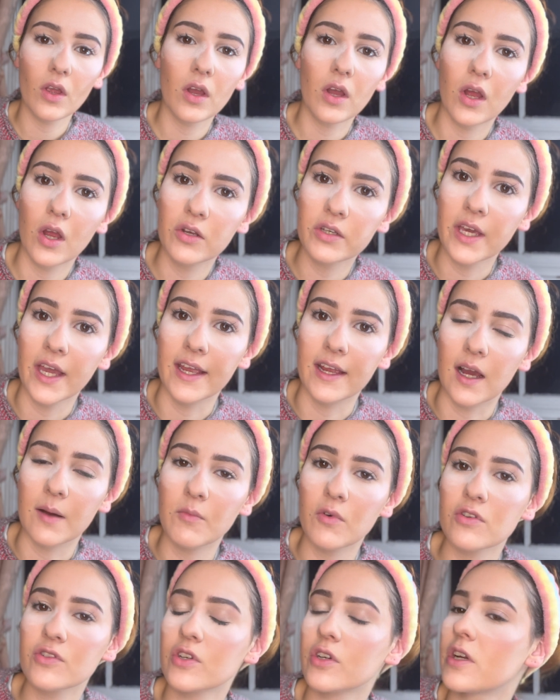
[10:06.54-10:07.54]
Okay, I'm
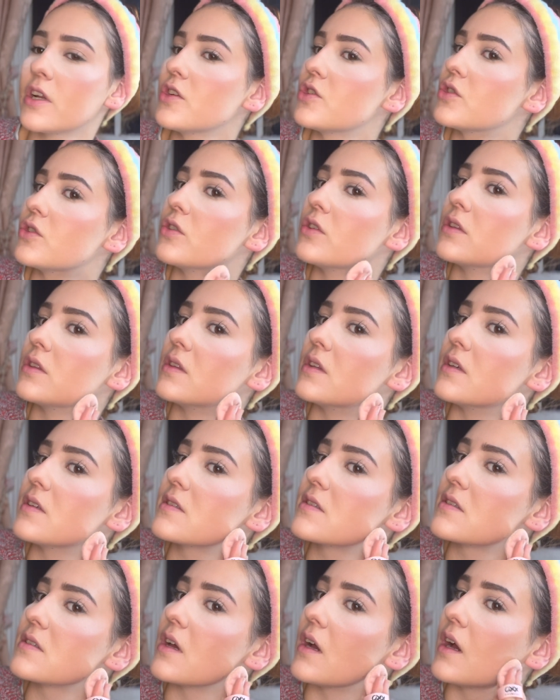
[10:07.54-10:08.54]
also gonna do this
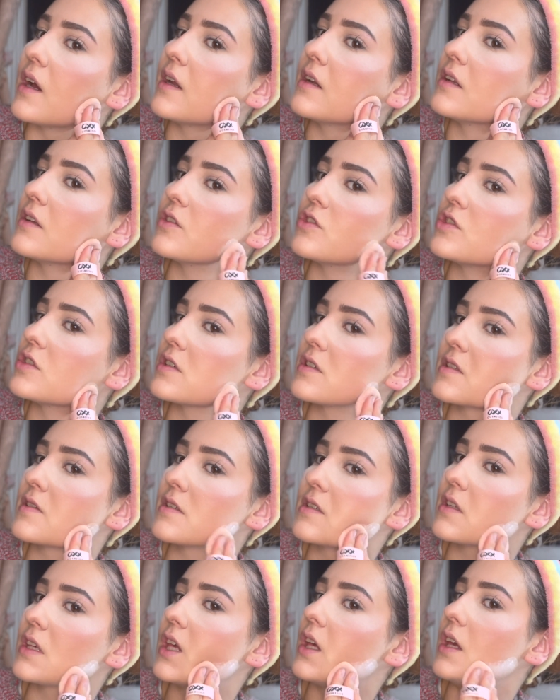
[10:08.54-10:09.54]
side
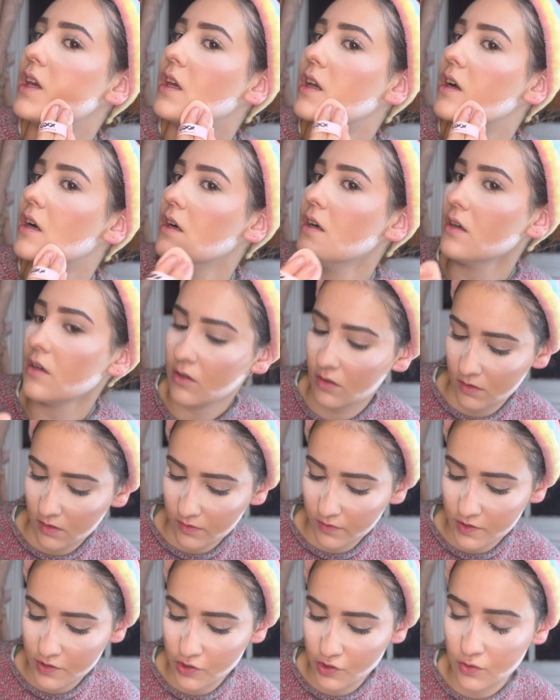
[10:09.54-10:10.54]
just here on
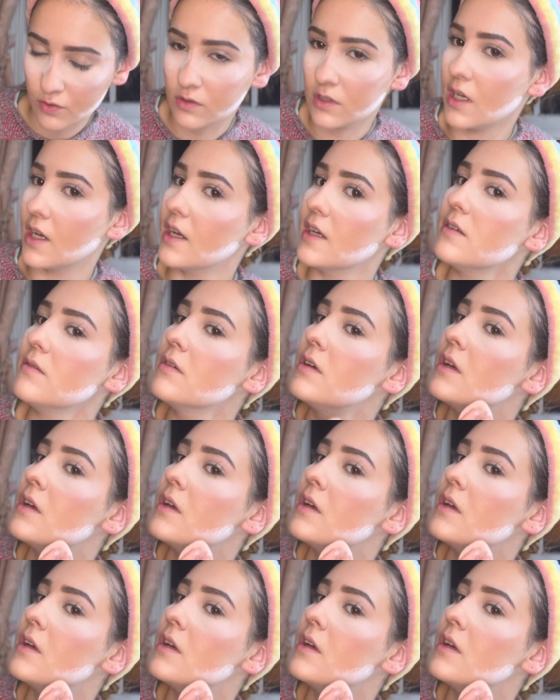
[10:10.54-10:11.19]
the jawline.